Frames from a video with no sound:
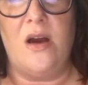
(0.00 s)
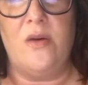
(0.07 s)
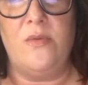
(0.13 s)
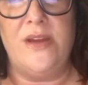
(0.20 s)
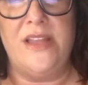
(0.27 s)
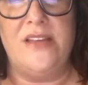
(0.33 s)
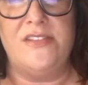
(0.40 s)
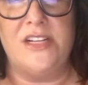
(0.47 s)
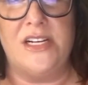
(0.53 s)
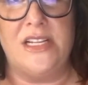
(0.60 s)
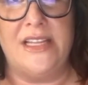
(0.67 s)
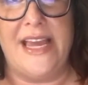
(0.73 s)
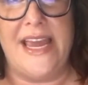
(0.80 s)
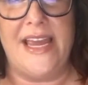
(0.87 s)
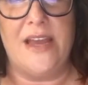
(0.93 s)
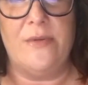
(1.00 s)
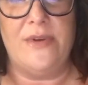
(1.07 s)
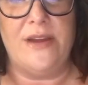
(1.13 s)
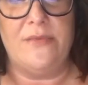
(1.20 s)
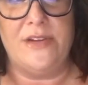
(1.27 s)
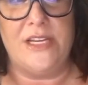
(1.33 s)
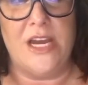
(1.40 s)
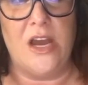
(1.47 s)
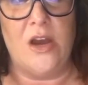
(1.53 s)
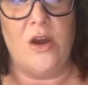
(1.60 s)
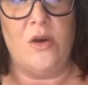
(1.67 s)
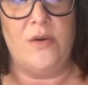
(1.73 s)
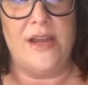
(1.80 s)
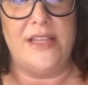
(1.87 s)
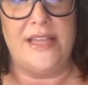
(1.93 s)
We lived on a lake, and we would
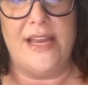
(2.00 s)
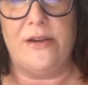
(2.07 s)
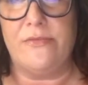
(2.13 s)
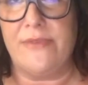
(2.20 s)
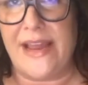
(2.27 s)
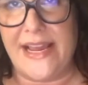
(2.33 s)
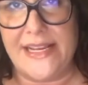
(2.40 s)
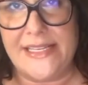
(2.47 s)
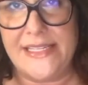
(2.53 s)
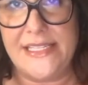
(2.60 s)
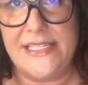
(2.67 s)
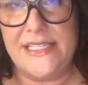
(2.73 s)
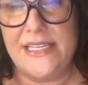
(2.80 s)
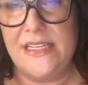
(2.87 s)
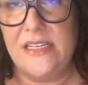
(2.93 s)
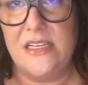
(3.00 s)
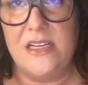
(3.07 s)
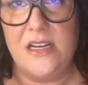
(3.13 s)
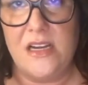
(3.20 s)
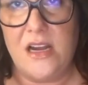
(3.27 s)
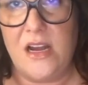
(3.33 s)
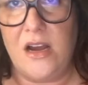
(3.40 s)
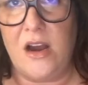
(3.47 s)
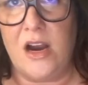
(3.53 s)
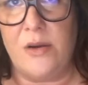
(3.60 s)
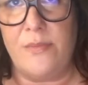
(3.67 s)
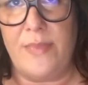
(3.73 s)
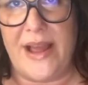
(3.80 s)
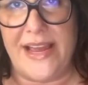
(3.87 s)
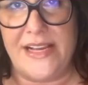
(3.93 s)
go and like race our
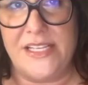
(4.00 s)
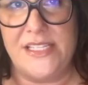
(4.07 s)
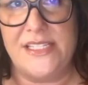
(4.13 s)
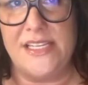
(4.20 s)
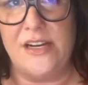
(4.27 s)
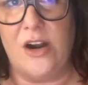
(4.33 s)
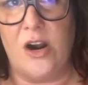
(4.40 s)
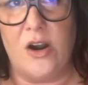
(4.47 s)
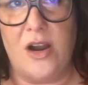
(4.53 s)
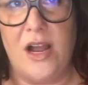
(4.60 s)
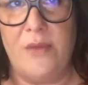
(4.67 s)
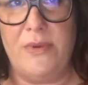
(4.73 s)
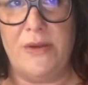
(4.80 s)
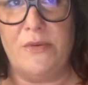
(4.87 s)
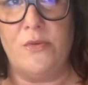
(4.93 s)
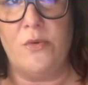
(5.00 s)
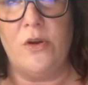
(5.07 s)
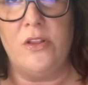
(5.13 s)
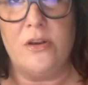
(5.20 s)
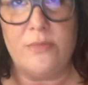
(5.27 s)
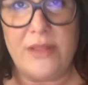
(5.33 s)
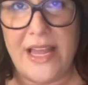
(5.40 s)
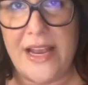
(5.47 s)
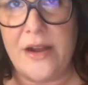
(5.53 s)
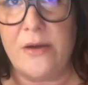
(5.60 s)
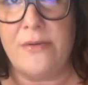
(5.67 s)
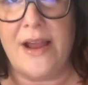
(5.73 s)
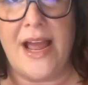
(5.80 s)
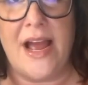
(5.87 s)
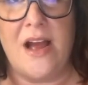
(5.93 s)
bikes, and we would rollerblade
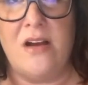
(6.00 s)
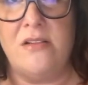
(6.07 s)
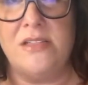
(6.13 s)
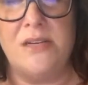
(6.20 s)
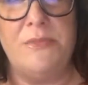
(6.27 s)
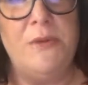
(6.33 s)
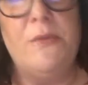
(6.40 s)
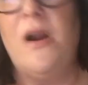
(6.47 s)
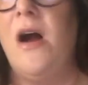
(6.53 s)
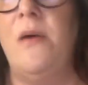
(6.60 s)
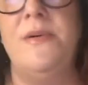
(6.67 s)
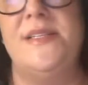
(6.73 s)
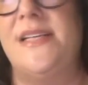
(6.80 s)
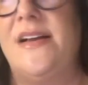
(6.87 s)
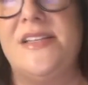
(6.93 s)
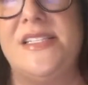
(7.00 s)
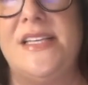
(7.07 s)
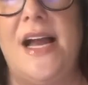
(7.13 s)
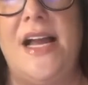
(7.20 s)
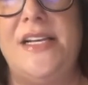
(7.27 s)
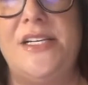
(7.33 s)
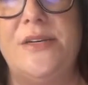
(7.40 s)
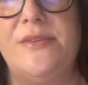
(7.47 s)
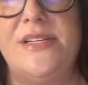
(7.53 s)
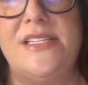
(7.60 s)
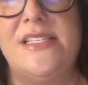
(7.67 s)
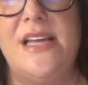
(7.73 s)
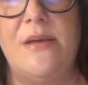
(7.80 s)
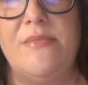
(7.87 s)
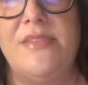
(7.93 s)
around, and we were always outside doing
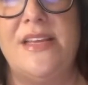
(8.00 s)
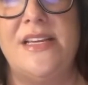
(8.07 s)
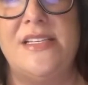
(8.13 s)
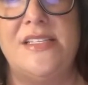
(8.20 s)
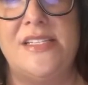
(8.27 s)
something.